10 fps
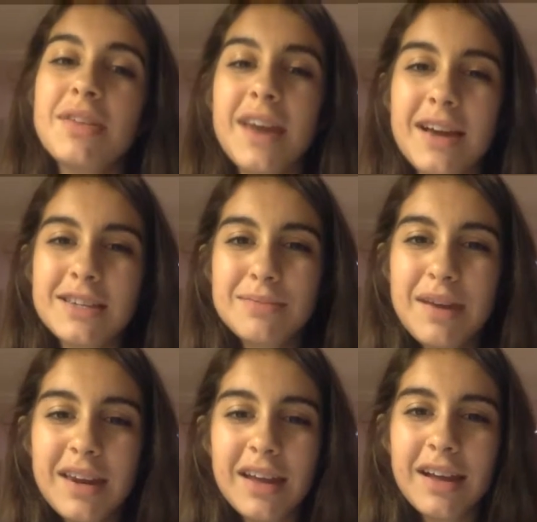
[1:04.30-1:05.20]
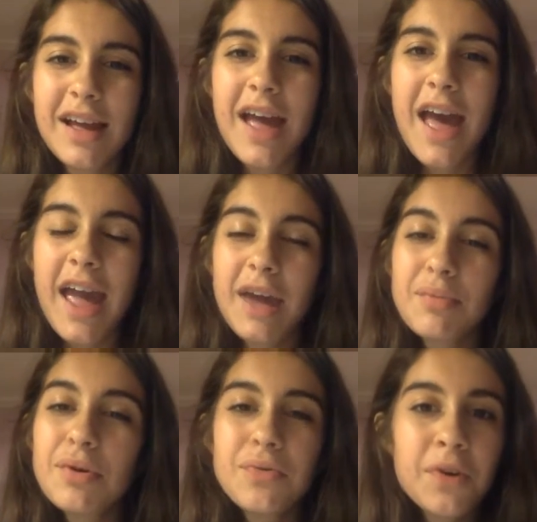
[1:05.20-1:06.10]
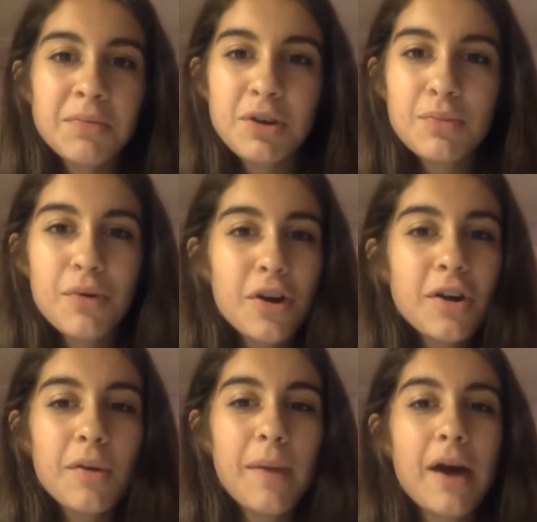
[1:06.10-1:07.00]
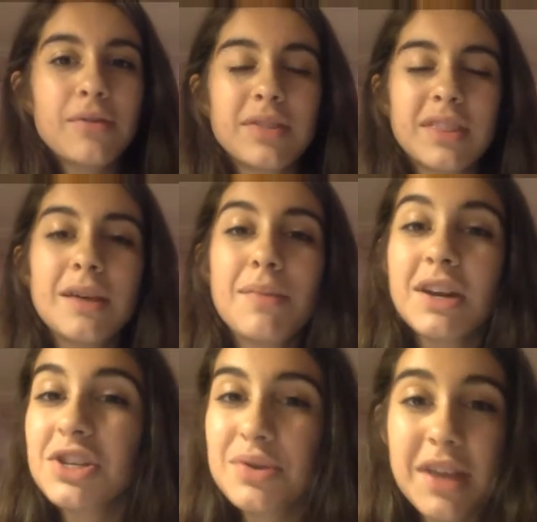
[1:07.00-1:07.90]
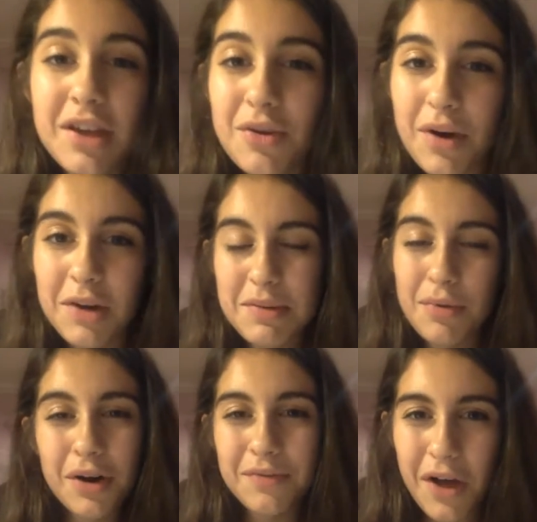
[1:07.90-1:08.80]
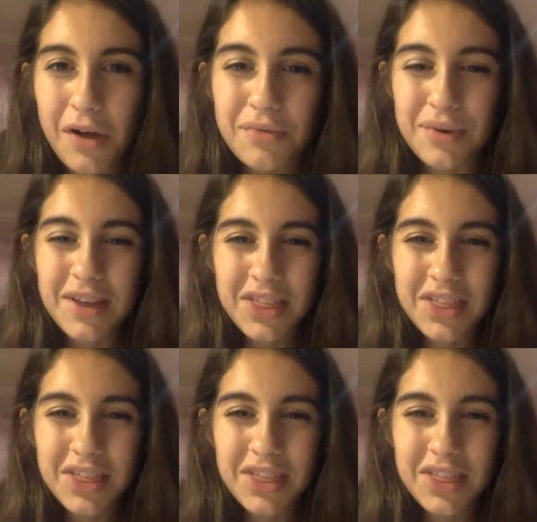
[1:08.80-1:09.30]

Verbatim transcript: of the next meeting and will inform you more about the ministry that you want to be more involved with.